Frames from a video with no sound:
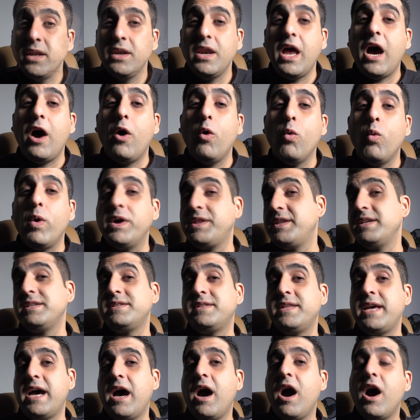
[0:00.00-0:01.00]
Now, what is
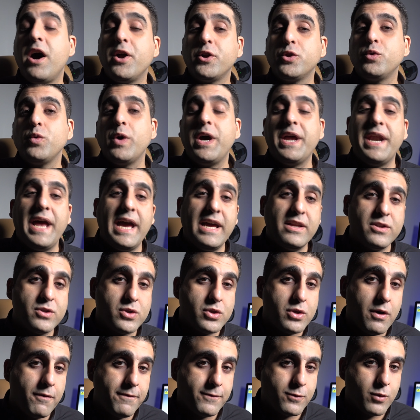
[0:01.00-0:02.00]
the hardware and
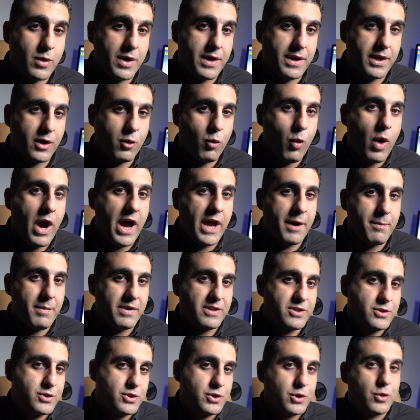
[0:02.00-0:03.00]
software
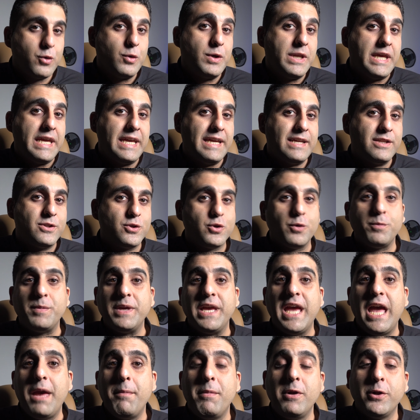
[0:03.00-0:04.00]
requirements you need to
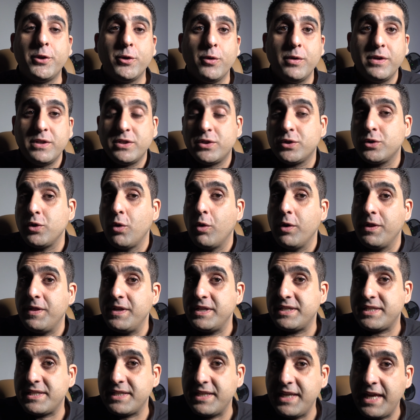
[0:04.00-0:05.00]
be able to install
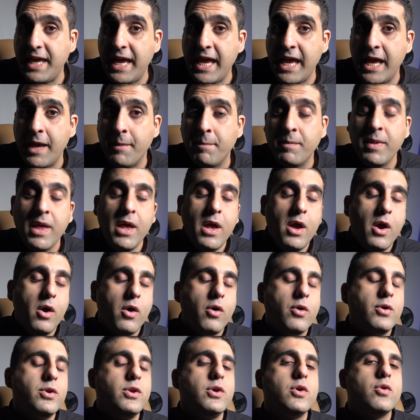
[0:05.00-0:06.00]
this game
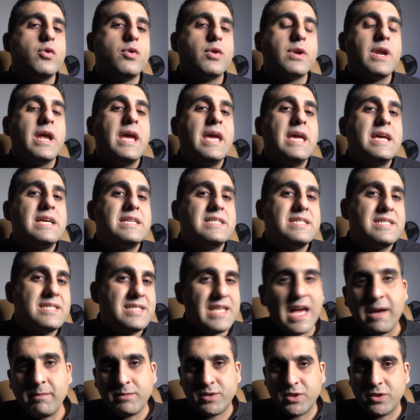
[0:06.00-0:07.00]
on your
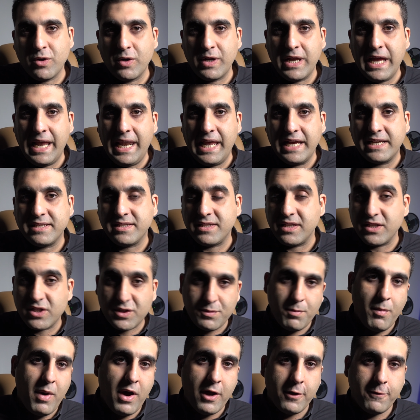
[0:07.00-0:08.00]
Samsung Galaxy
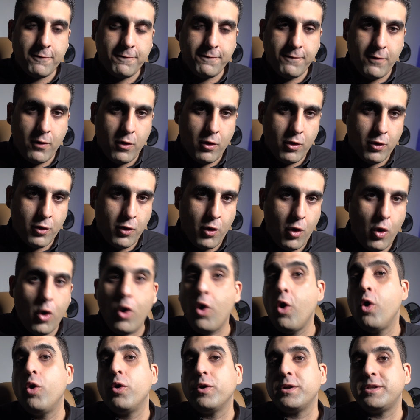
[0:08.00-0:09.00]
smartphone
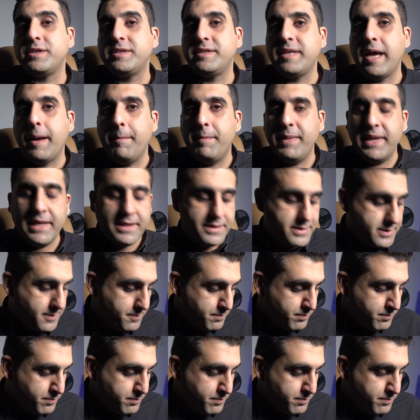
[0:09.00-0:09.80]
or tablet?